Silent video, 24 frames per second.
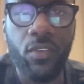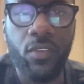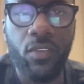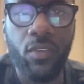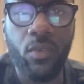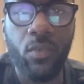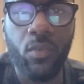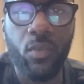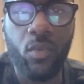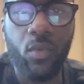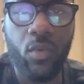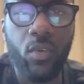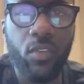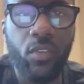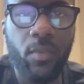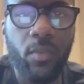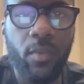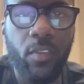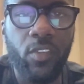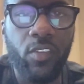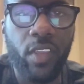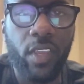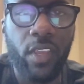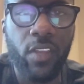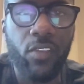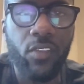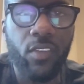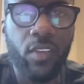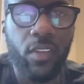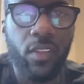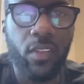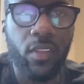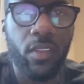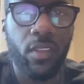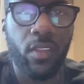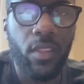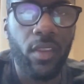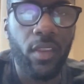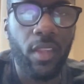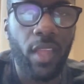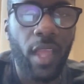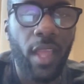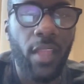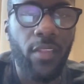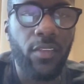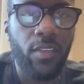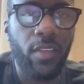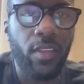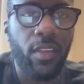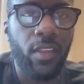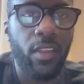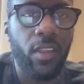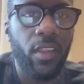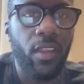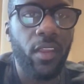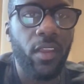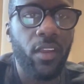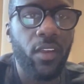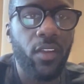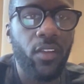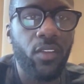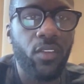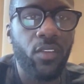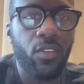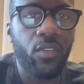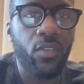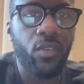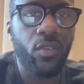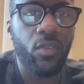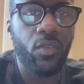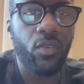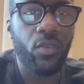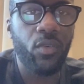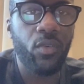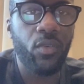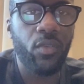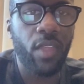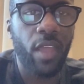So we're going to be changing the content here to